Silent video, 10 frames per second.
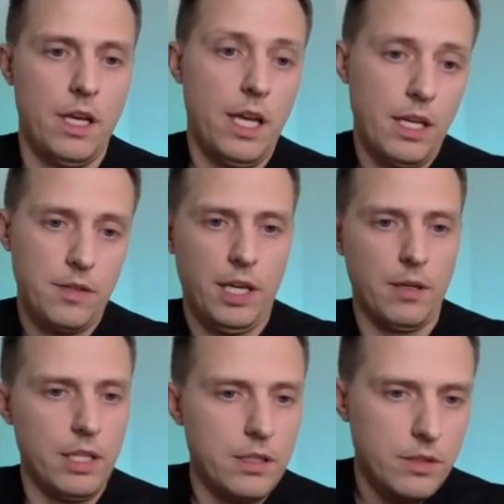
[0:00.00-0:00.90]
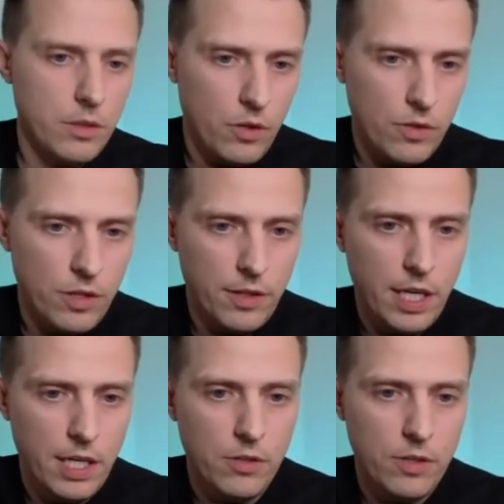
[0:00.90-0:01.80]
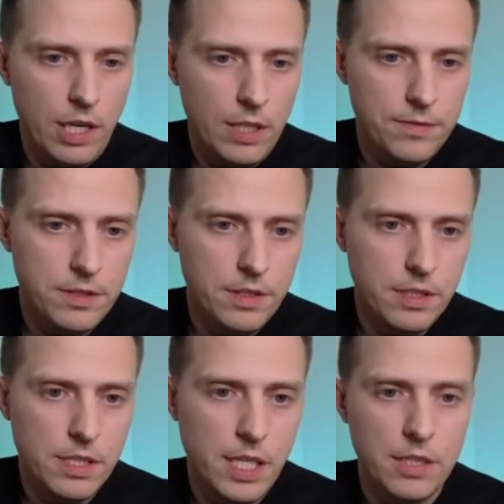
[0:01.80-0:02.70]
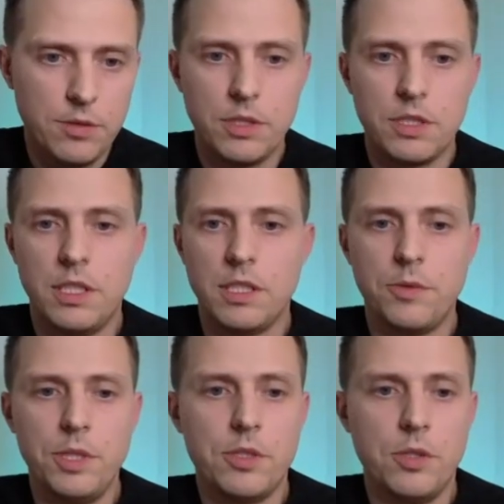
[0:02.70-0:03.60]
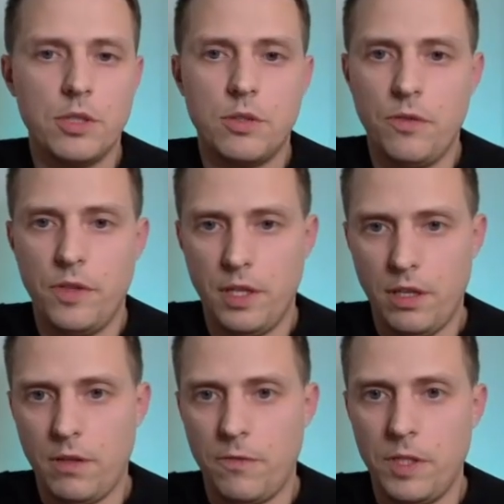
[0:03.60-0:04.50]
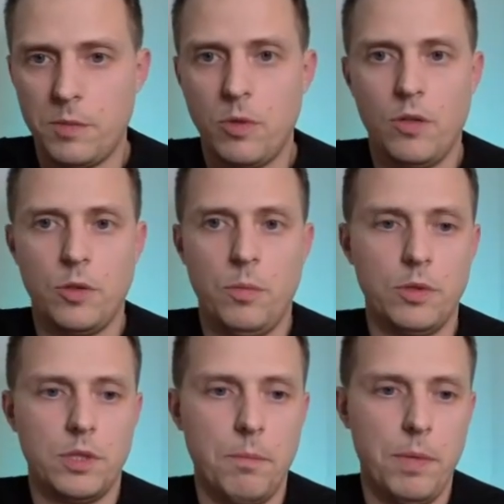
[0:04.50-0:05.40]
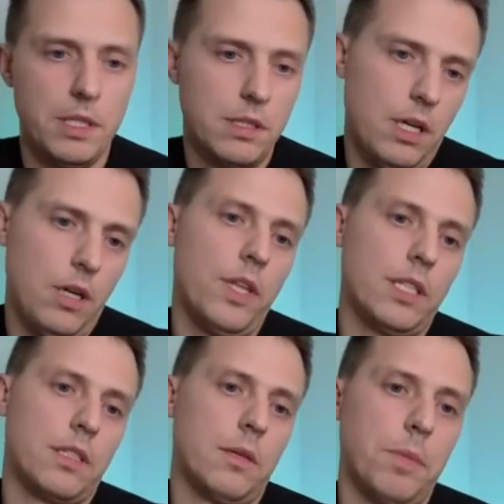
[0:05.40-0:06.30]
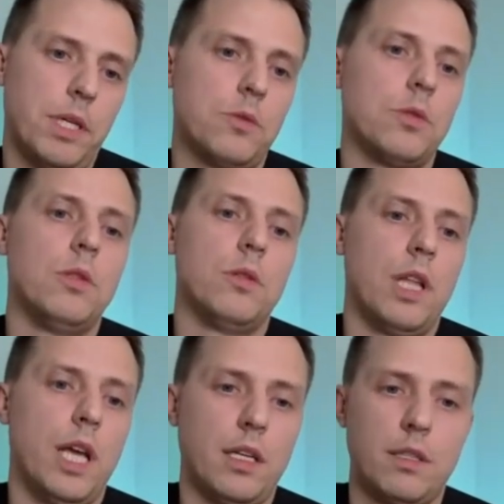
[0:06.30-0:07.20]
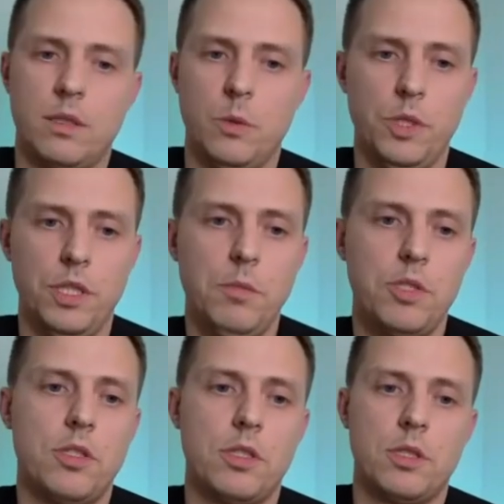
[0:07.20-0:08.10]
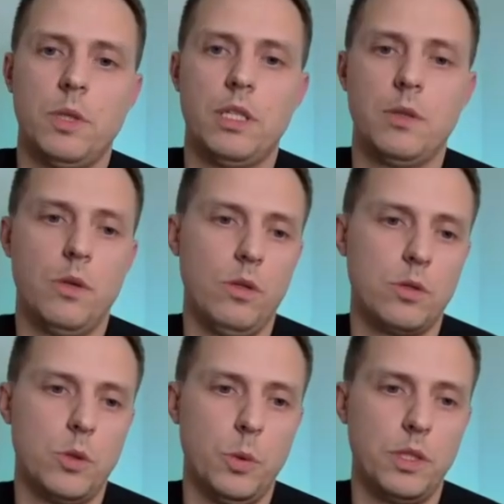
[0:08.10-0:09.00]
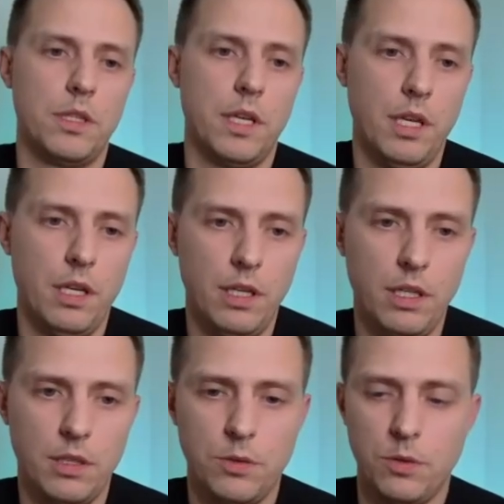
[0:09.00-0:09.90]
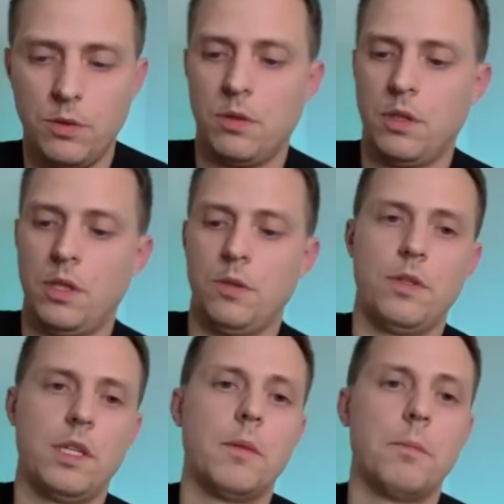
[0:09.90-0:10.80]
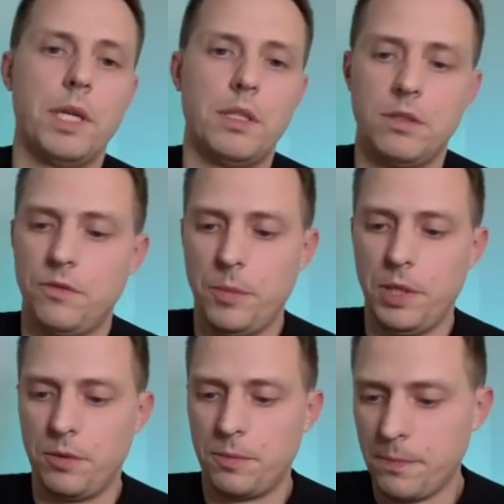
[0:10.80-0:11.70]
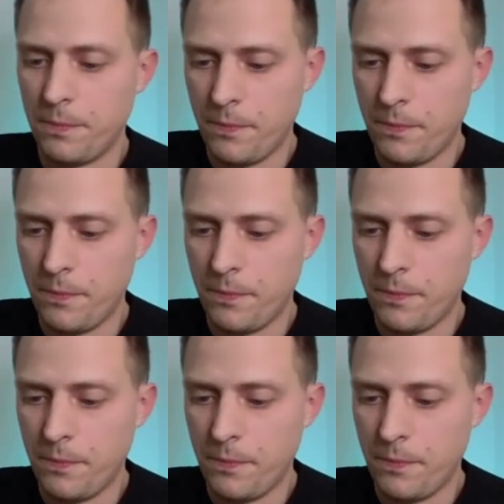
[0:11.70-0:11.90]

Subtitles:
Yeah, and on the left side, you can see a screenshot of the Facebook Auto Post campaigns, how that campaign could look like with images and also with a link to the campaign information.